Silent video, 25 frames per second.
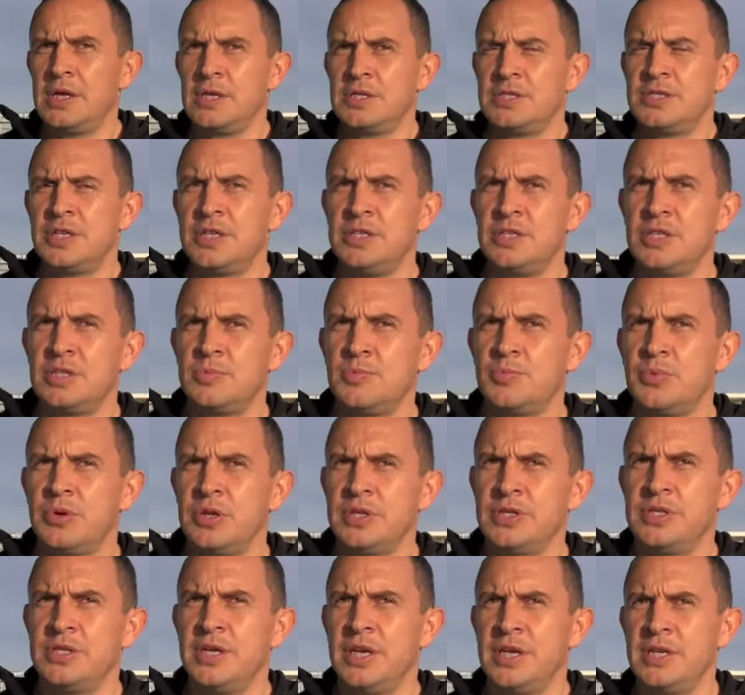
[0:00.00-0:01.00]
Caesar's
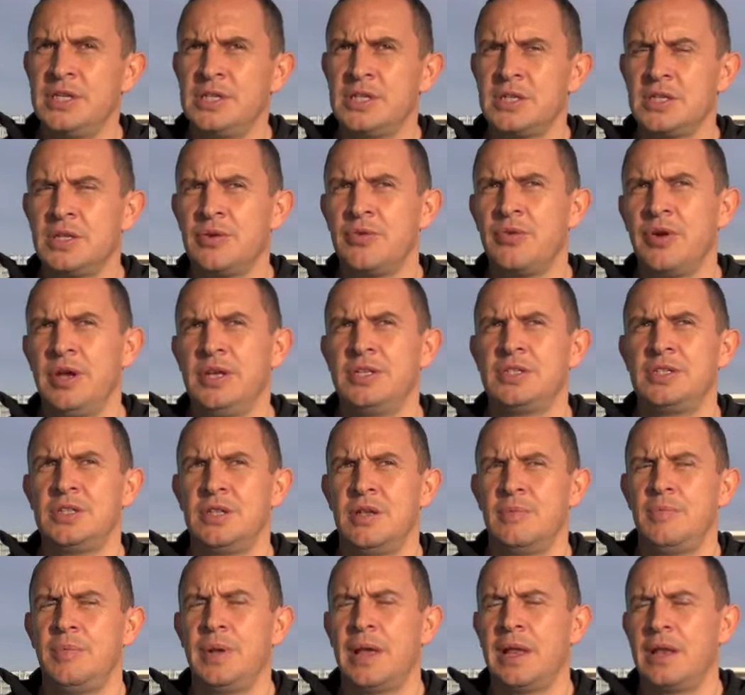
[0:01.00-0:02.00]
Princess, the reason
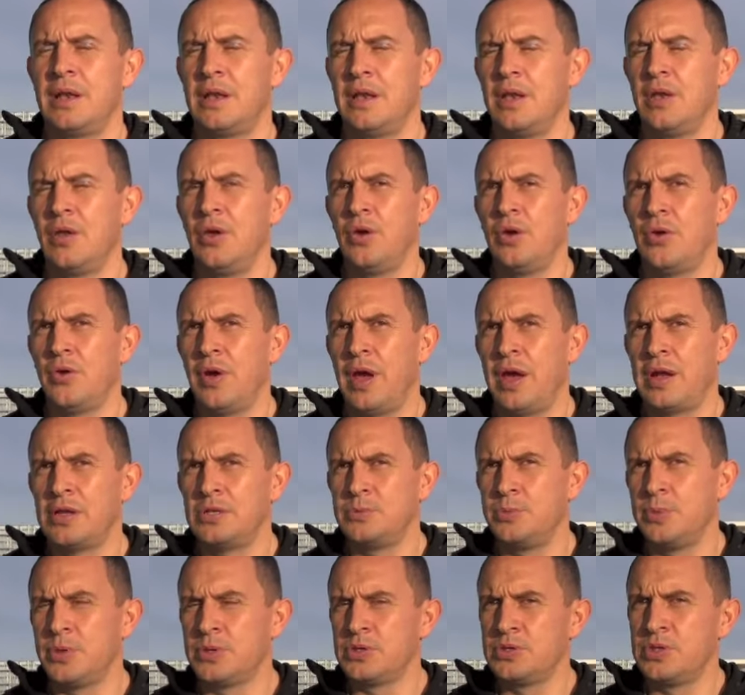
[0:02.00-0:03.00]
they've balloted her out
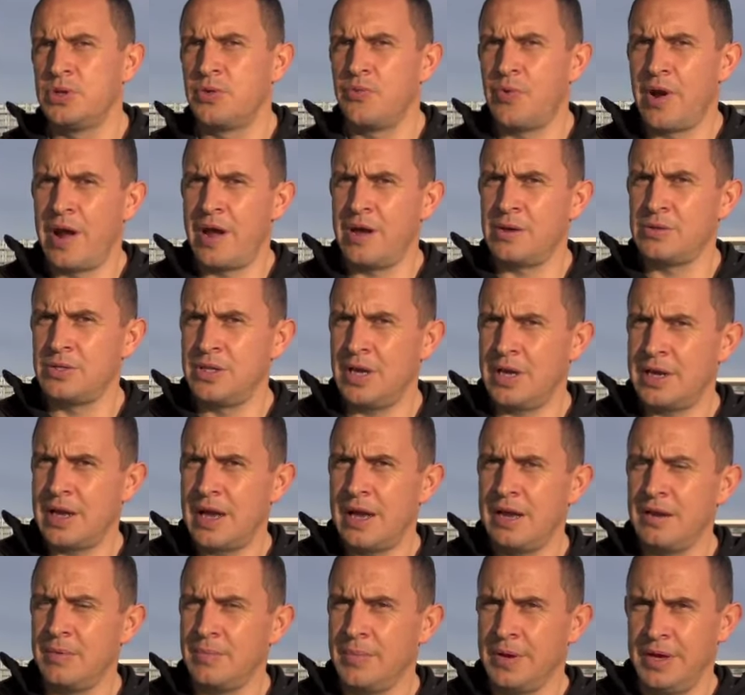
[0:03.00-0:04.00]
is because the rail's out
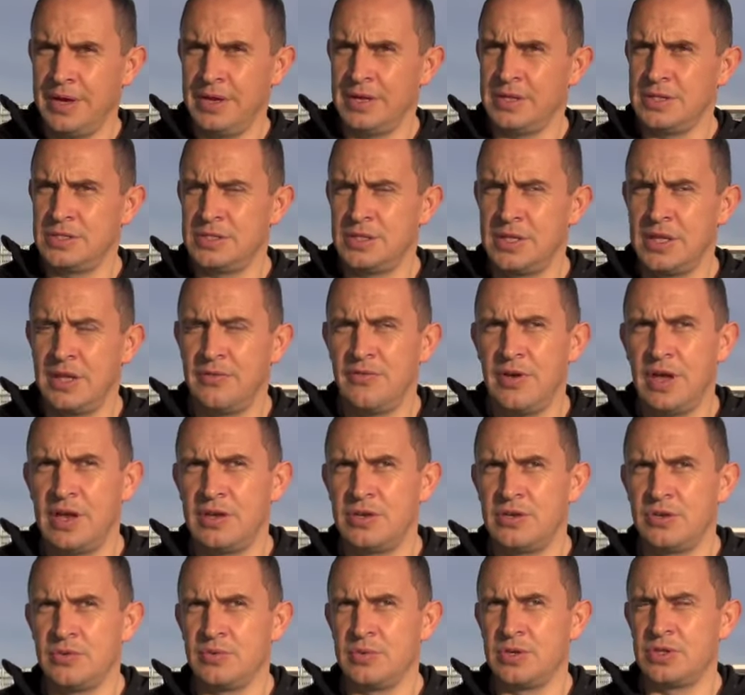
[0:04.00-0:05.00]
8 metres and they've
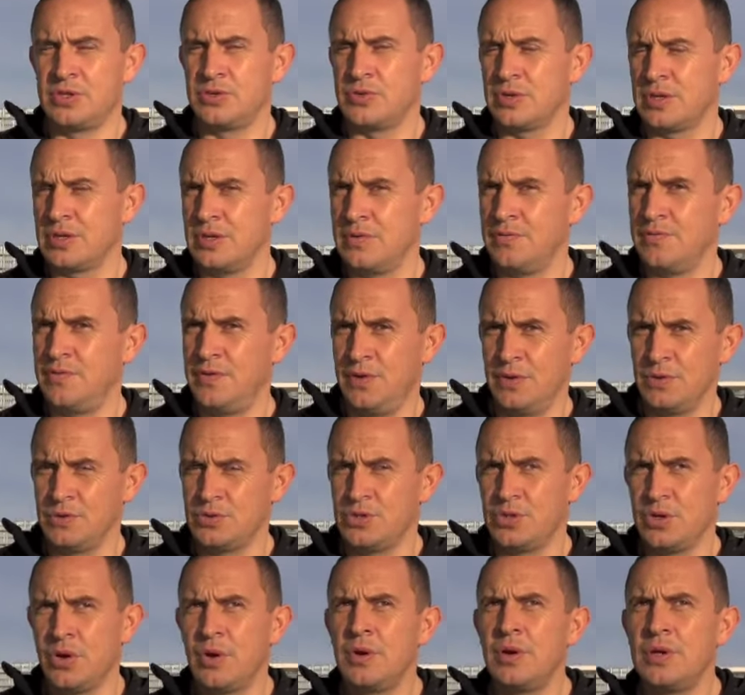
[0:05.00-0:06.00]
had to restrict the
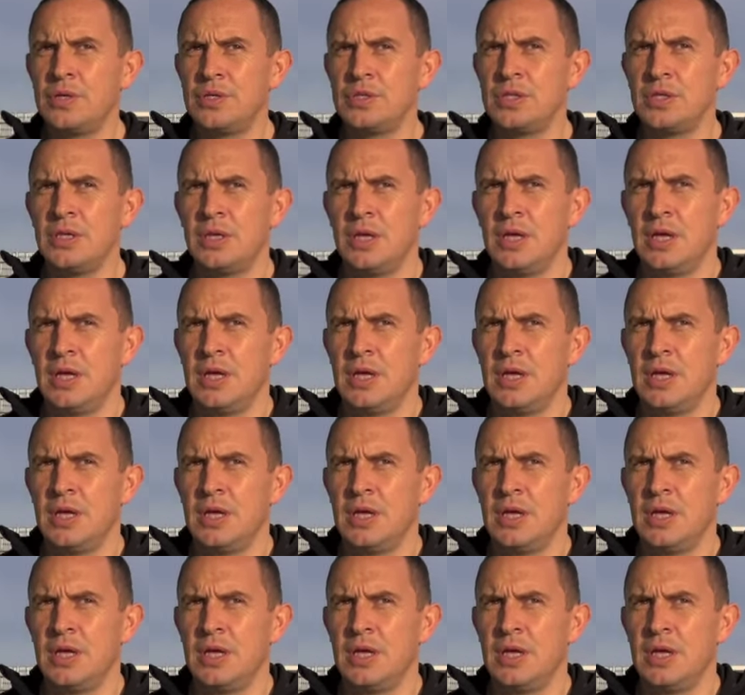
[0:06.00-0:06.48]
field size,